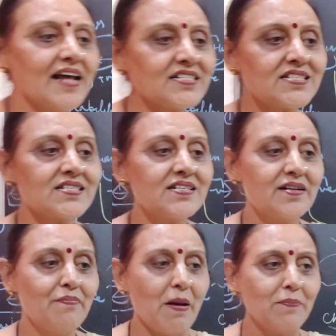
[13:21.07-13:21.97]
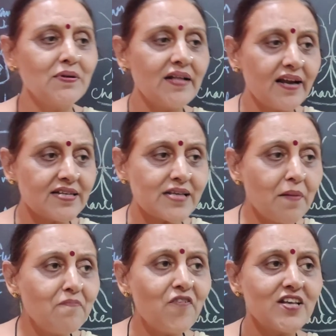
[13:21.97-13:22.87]
let's remember there are
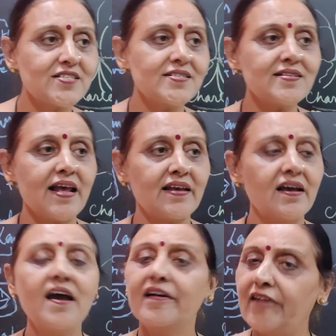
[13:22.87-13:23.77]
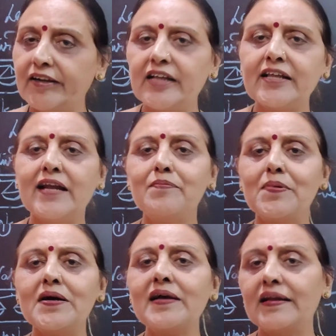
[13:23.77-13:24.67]
some places like Greta
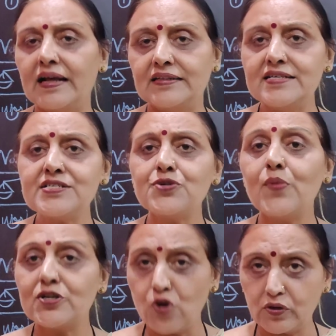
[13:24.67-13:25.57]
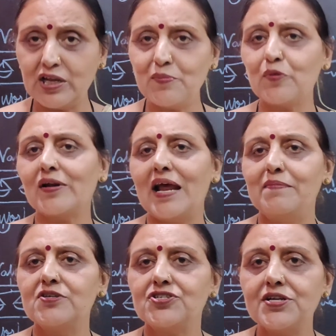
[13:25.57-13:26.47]
Thunberg and others who are talking about
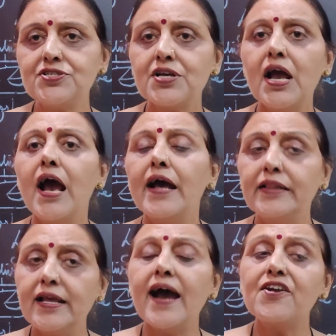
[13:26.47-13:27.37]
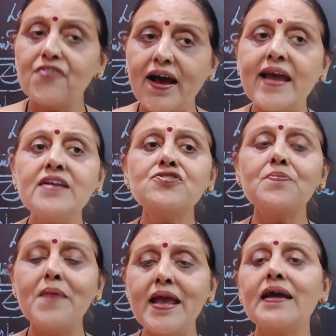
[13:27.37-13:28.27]
climate change. They are trying to
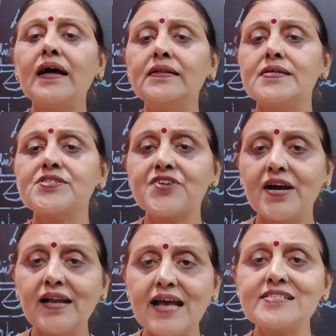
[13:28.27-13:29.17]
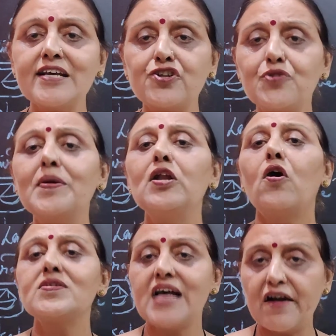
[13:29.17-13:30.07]
make others realize that human
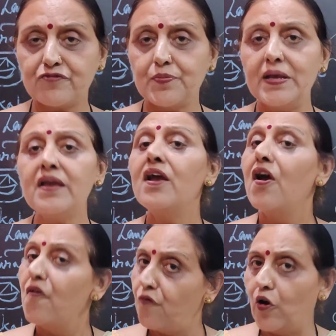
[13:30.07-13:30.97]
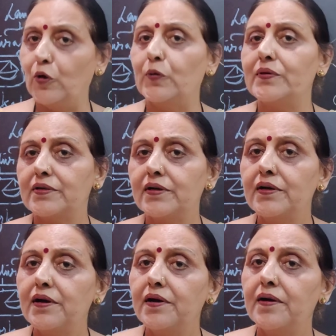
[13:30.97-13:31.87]
laws have to be followed,
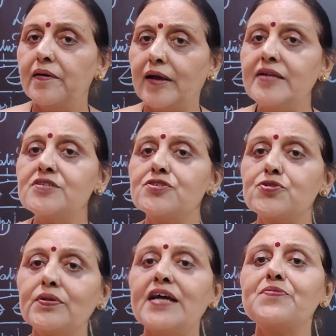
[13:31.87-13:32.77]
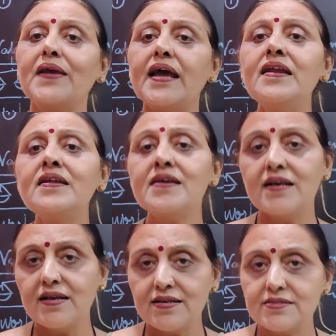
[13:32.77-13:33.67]
right? So that we can
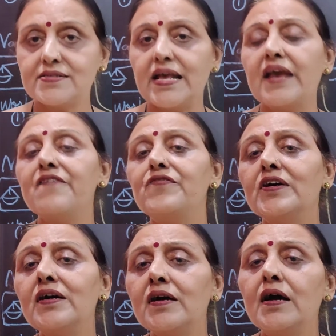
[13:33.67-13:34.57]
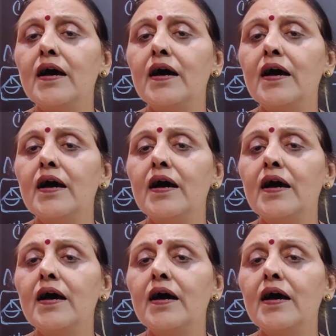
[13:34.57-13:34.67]
save the